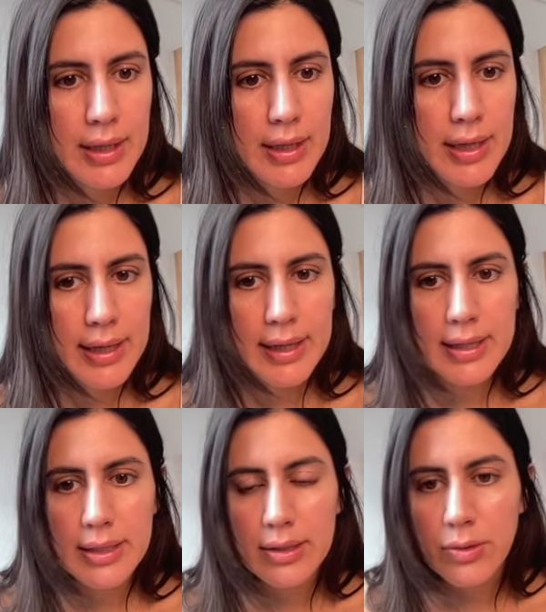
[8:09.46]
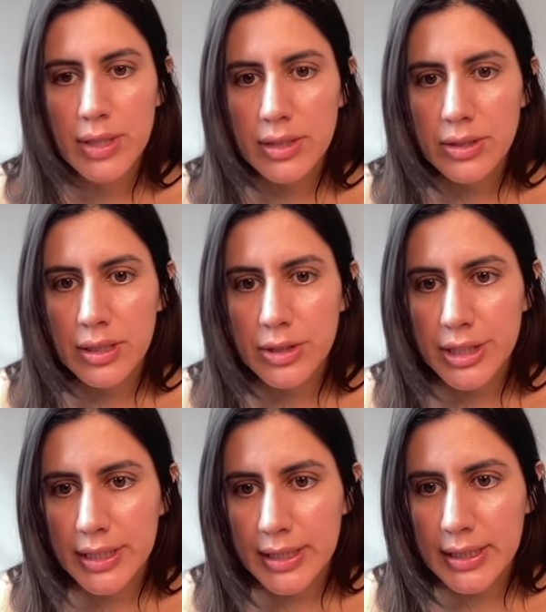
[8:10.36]
Again, you can
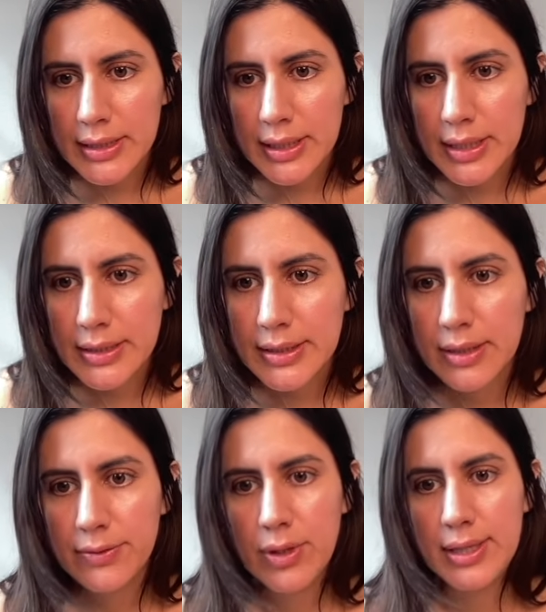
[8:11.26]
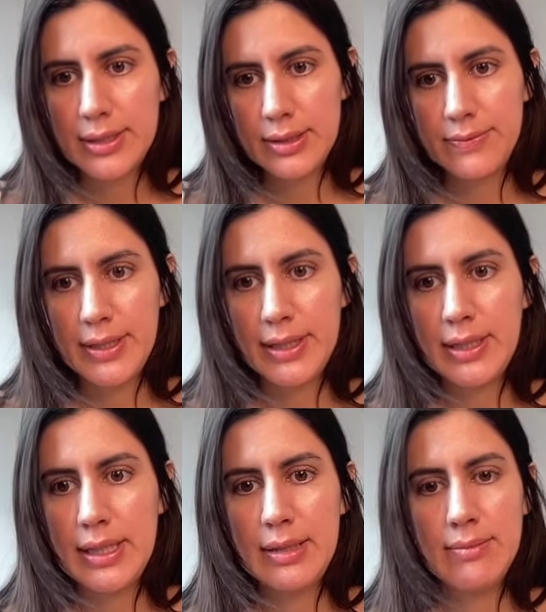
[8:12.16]
check it and see if you identify.
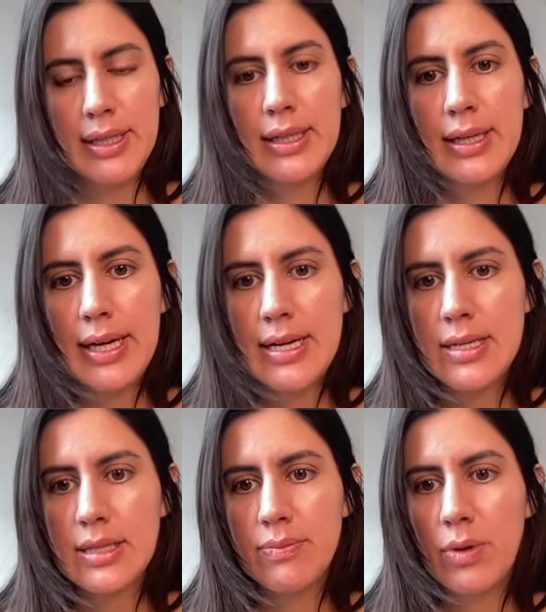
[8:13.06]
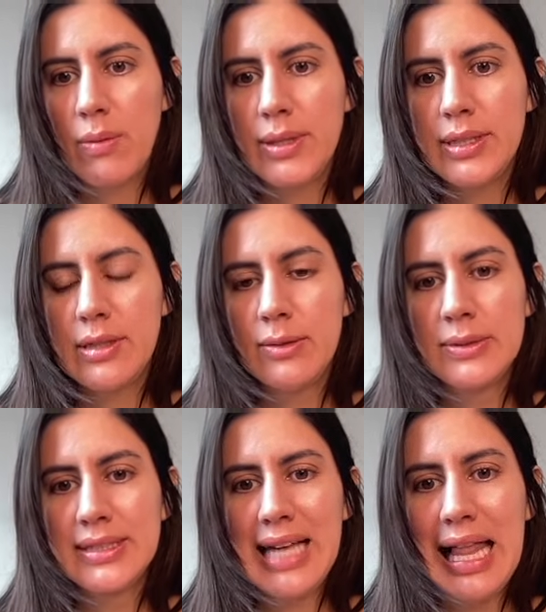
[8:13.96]
In my case, probably this looks
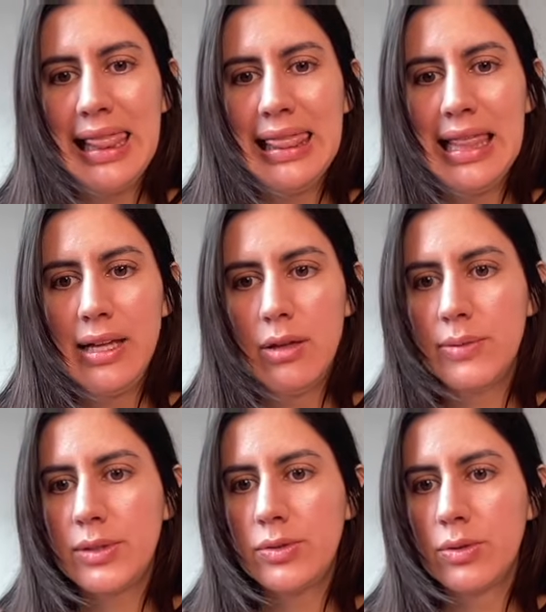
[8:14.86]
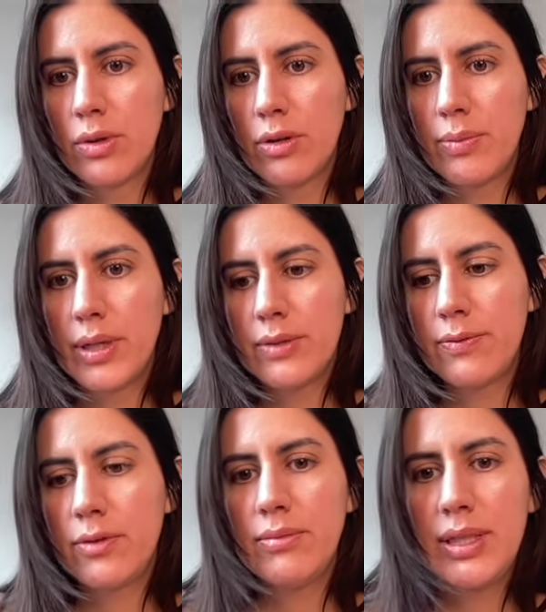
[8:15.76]
a little bit too corporate
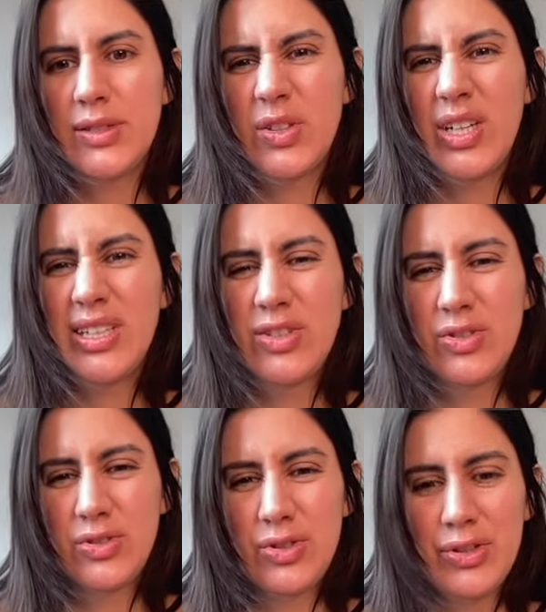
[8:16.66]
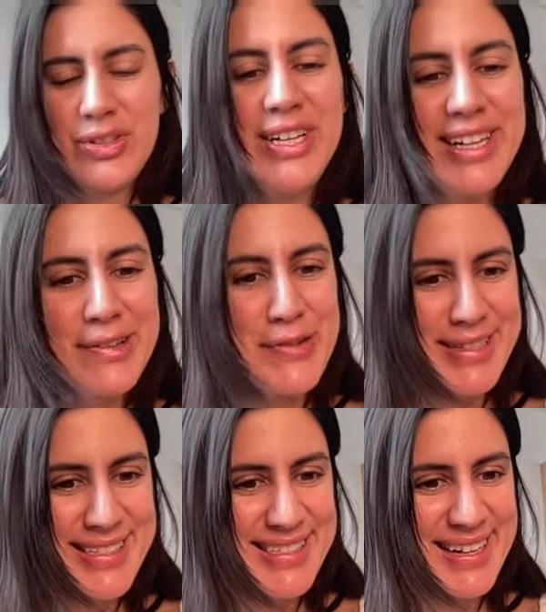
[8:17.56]
for me, so I don't
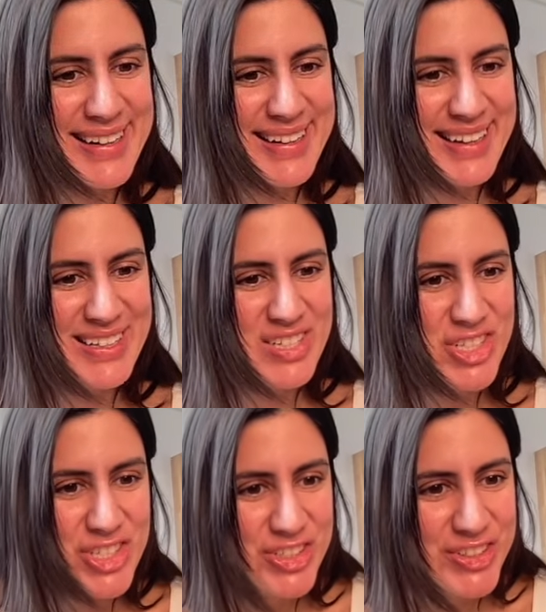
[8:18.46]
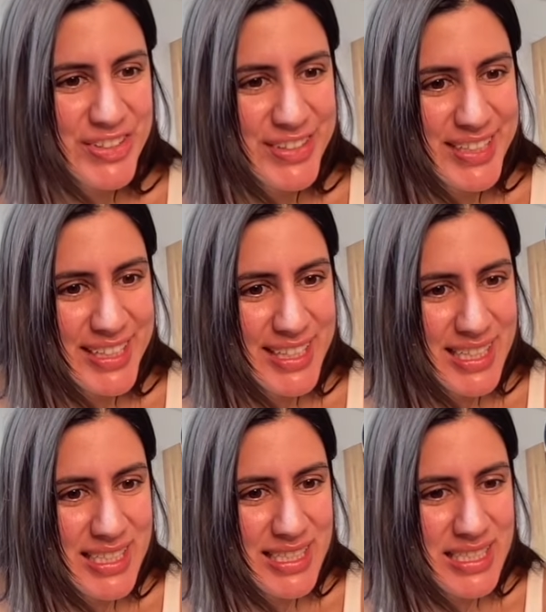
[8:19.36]
necessarily enjoy that.